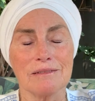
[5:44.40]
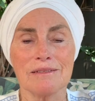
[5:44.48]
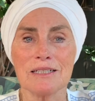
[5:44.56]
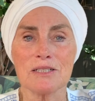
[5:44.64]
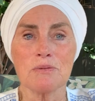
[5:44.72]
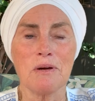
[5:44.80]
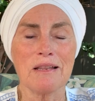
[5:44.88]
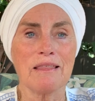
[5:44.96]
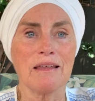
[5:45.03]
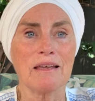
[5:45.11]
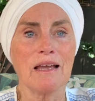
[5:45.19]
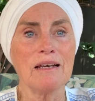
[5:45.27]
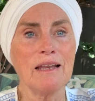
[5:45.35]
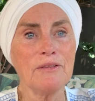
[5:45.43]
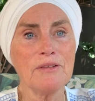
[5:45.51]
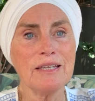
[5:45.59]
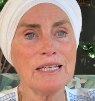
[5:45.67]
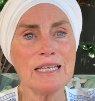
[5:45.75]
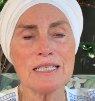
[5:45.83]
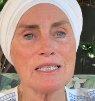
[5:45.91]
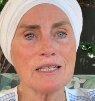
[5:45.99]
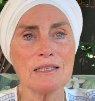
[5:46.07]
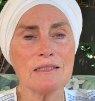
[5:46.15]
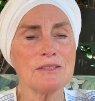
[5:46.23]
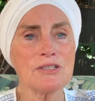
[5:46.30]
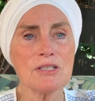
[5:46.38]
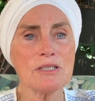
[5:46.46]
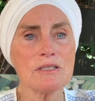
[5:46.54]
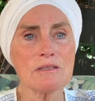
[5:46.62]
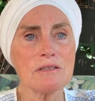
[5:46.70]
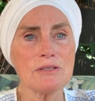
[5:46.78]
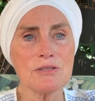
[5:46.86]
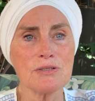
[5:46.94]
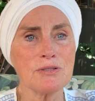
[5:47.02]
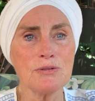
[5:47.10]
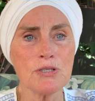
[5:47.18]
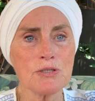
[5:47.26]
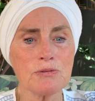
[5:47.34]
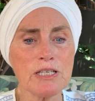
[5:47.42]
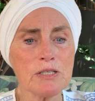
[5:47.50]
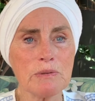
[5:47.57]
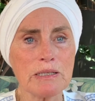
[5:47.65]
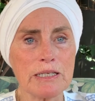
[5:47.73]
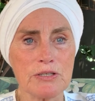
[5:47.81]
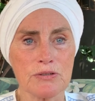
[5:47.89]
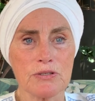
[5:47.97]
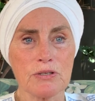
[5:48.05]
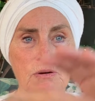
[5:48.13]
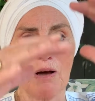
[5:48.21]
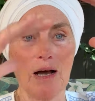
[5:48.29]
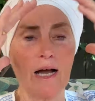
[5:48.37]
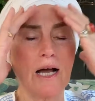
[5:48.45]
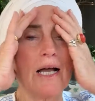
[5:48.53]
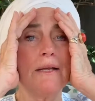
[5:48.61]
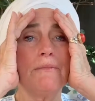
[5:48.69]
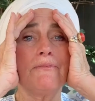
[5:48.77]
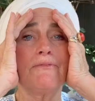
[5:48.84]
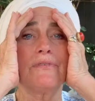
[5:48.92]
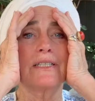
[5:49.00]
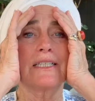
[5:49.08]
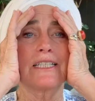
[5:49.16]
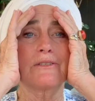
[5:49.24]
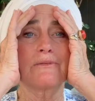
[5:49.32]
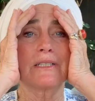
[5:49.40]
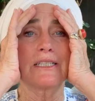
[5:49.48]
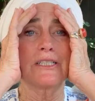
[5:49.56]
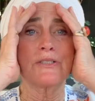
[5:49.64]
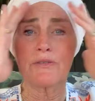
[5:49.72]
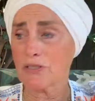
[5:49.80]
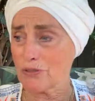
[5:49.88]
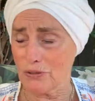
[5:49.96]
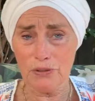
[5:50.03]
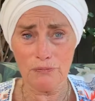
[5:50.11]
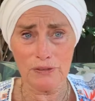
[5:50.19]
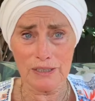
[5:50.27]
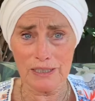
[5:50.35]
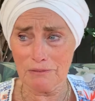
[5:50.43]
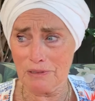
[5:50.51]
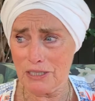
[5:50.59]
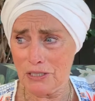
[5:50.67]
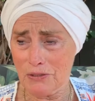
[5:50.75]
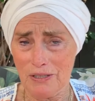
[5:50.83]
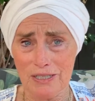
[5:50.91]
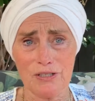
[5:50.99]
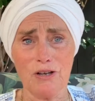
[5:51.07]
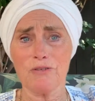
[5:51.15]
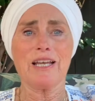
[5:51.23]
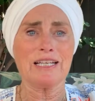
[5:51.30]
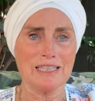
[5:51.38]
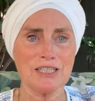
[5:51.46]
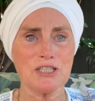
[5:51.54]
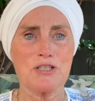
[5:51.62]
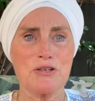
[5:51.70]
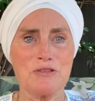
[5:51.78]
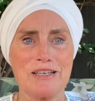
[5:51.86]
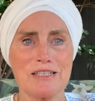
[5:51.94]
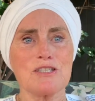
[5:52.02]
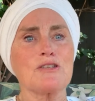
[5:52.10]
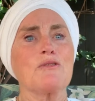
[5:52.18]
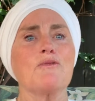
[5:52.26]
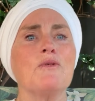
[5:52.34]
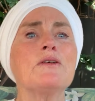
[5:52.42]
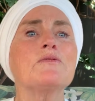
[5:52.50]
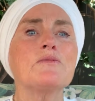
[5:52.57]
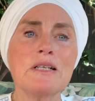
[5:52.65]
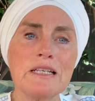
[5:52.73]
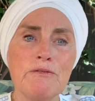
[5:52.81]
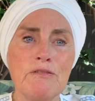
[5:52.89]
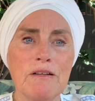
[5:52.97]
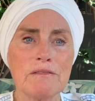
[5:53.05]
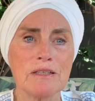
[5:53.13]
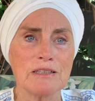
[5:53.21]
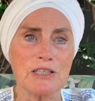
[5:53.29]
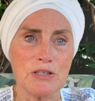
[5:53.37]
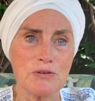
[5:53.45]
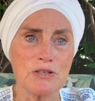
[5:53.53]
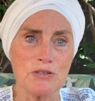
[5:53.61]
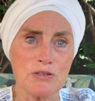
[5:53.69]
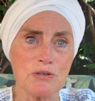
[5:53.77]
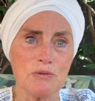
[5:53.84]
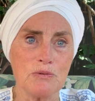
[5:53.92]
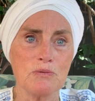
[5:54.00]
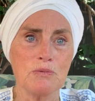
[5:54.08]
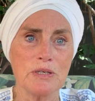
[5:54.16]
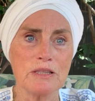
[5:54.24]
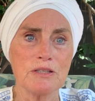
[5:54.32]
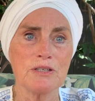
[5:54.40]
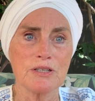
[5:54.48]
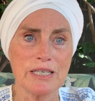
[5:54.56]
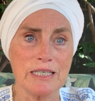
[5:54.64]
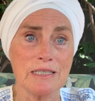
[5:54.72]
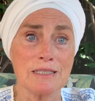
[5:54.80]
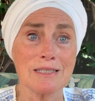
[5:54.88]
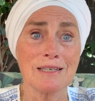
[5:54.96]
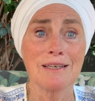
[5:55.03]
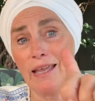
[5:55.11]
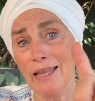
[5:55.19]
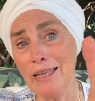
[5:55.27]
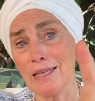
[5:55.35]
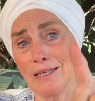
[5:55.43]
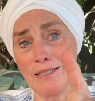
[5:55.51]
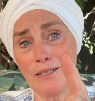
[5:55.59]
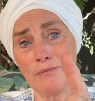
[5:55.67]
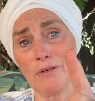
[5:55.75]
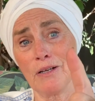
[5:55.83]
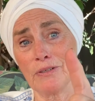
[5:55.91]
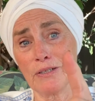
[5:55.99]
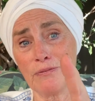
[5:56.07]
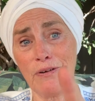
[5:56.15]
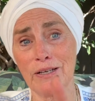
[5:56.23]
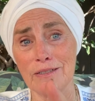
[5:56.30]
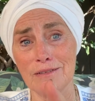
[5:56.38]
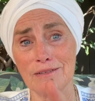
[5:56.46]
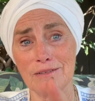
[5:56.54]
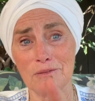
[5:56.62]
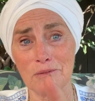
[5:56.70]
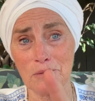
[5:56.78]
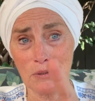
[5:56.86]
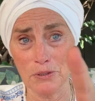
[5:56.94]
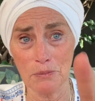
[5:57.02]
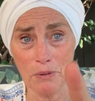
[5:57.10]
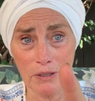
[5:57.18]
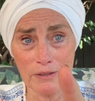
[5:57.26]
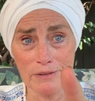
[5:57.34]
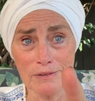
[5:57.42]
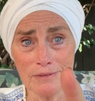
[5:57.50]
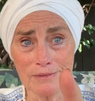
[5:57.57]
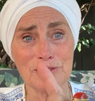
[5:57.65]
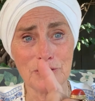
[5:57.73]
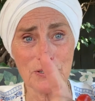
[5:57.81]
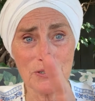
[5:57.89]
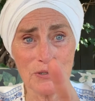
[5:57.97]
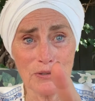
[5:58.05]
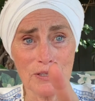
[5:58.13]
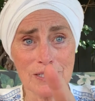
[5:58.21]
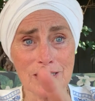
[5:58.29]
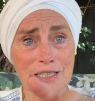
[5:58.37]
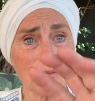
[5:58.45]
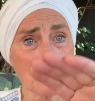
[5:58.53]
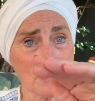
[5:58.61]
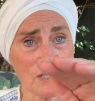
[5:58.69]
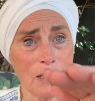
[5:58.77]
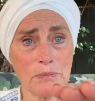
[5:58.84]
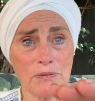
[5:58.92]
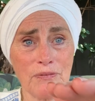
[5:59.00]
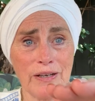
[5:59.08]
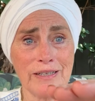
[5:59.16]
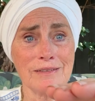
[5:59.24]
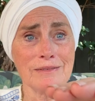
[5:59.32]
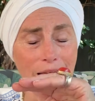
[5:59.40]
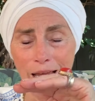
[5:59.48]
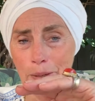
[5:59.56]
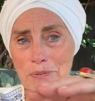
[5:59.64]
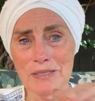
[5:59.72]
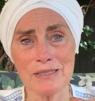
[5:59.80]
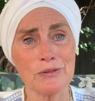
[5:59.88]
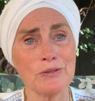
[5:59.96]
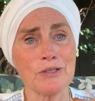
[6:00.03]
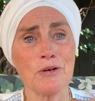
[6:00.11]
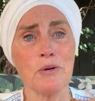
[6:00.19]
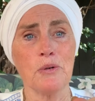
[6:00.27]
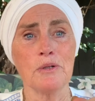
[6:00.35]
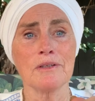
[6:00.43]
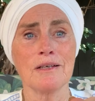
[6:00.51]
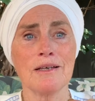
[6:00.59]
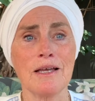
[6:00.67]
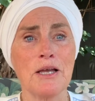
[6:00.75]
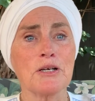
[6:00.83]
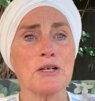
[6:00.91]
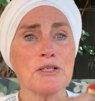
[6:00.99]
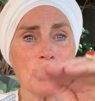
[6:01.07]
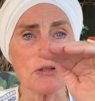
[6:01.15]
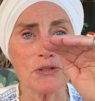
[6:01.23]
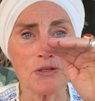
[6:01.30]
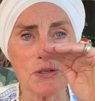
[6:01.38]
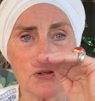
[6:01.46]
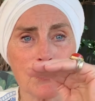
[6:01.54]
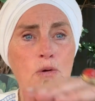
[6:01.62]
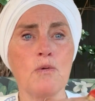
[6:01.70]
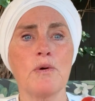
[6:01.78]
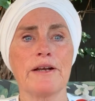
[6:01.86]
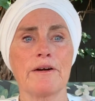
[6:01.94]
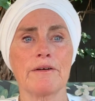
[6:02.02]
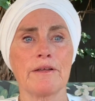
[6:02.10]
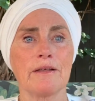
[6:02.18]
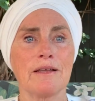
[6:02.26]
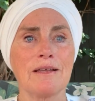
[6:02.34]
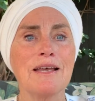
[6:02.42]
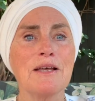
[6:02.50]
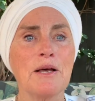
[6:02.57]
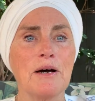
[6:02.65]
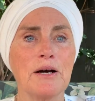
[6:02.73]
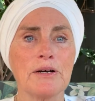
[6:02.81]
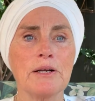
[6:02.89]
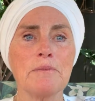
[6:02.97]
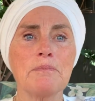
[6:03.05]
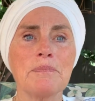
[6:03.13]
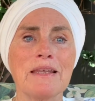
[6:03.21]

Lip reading: That's one thing. Another thing is just do stress releasers. Go, I'm feeling really stressed. Are you feeling really stressed? Okay, let's do this. So one really fun thing that you can do with your kids, and if you're having a fight with your partner, you can do this. It will stop the fight absolutely cold because it's so weird. All right.